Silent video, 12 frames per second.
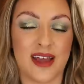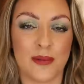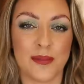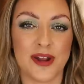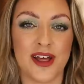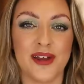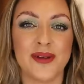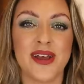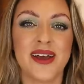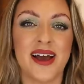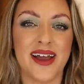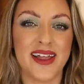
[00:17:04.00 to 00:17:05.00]
down below.
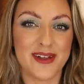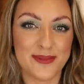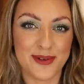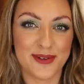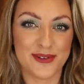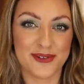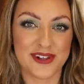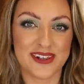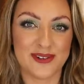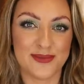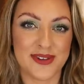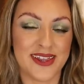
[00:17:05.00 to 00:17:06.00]
I hope you enjoyed
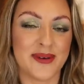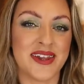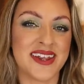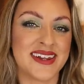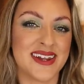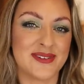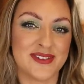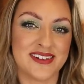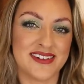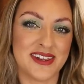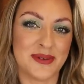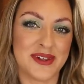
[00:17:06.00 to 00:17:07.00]
this video and I'd love to
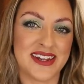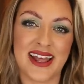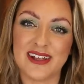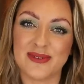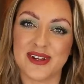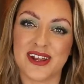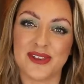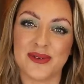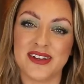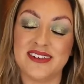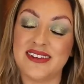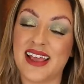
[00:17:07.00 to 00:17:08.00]
see you in the next one.
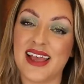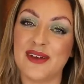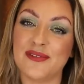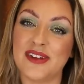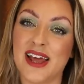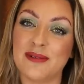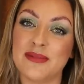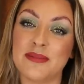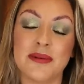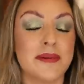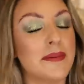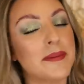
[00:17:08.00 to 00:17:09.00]
Otherwise, take care for now. Bye
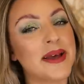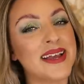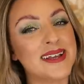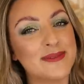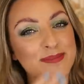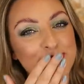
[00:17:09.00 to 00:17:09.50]
bye bye bye.